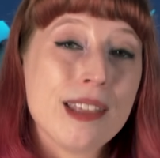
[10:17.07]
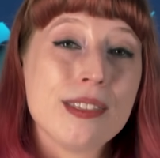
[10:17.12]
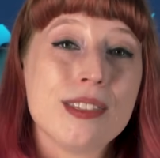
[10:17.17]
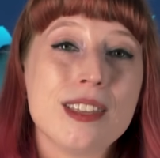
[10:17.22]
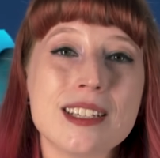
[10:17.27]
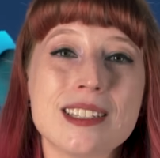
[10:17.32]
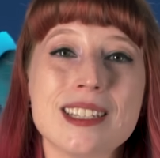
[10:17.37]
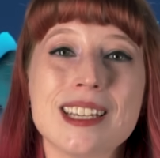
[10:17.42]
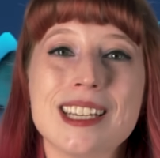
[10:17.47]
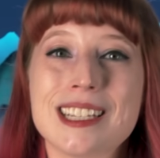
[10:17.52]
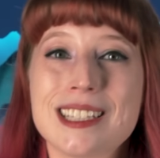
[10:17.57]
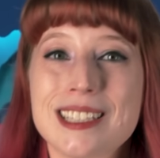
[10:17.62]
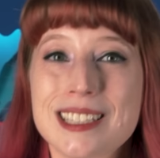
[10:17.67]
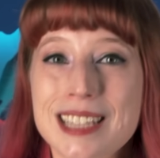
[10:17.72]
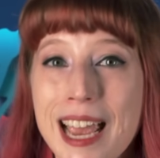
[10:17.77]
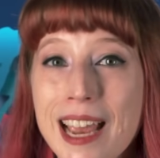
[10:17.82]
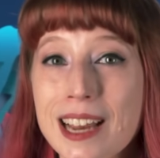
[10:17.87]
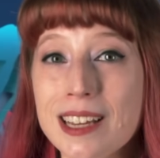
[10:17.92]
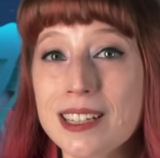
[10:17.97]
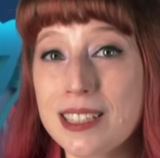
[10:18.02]
This
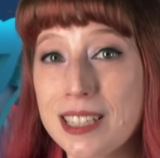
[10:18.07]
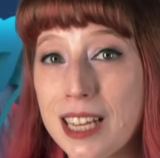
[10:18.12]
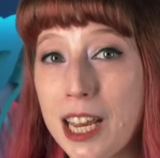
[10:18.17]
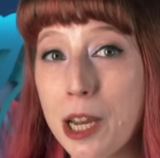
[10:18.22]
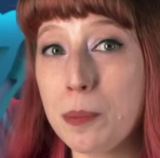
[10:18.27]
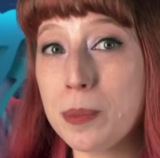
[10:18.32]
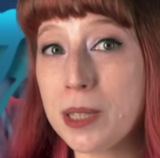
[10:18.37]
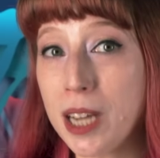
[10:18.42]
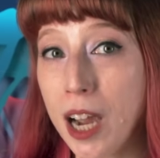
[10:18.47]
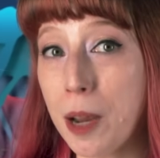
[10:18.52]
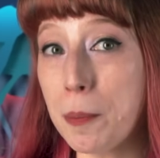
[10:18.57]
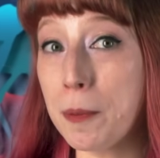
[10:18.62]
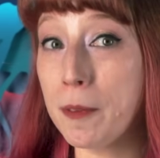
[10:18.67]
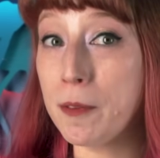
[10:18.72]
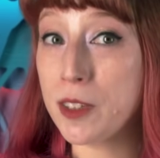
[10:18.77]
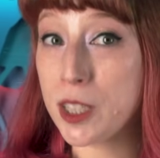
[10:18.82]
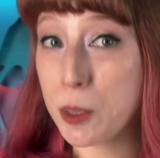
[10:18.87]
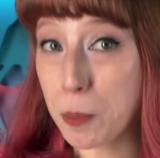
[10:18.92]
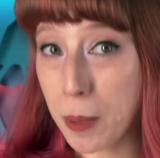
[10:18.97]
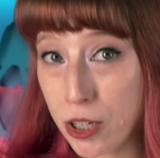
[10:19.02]
exact same type
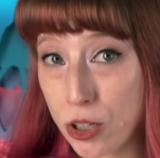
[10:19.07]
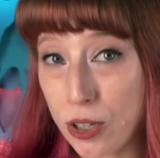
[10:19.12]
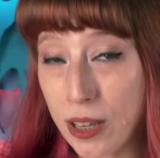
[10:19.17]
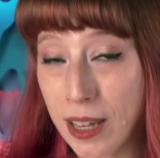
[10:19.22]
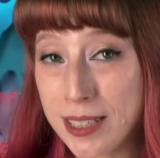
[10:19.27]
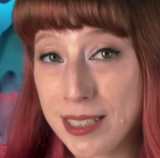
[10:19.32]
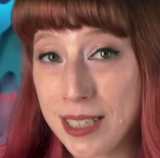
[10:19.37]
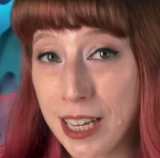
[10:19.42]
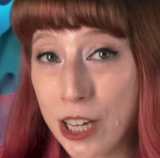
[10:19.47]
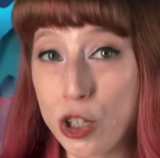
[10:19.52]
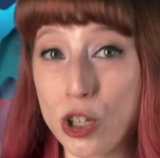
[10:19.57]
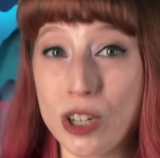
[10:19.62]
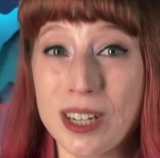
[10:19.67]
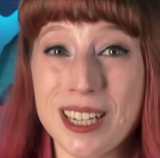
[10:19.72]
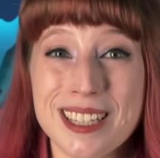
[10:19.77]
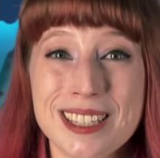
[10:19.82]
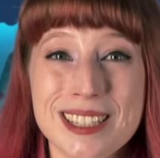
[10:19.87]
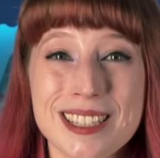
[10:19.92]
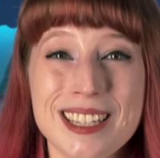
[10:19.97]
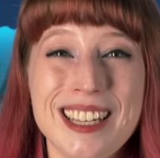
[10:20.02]
of specialization
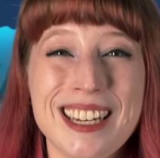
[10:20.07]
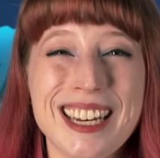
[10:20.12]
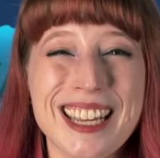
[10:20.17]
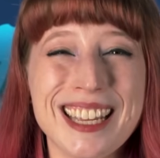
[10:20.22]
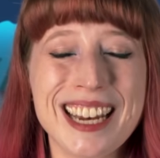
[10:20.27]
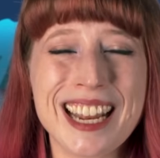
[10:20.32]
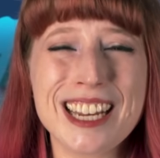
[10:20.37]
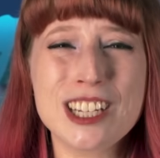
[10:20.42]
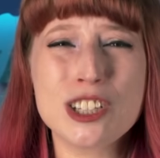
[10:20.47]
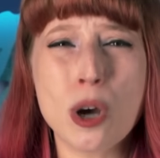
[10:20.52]
is seen in a